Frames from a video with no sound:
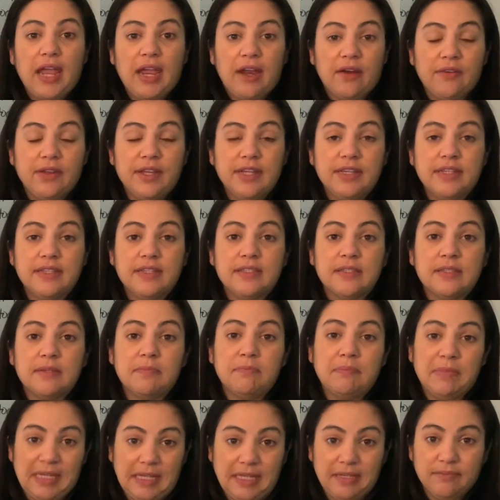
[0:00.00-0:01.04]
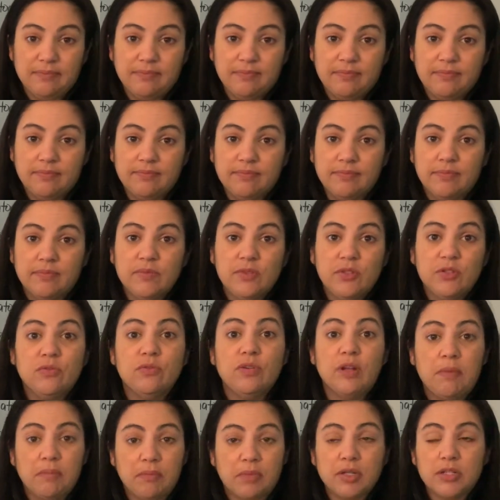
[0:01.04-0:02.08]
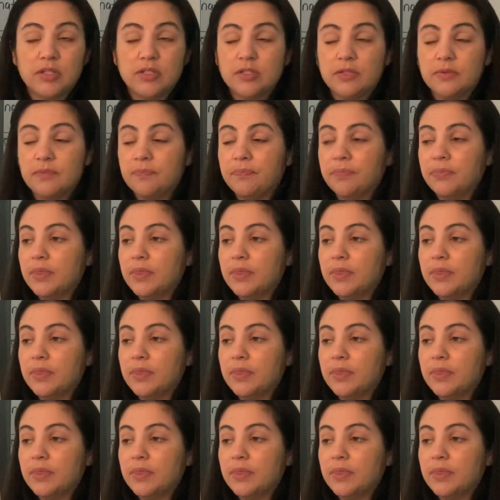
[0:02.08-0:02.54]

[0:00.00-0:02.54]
areas meet, two numbers.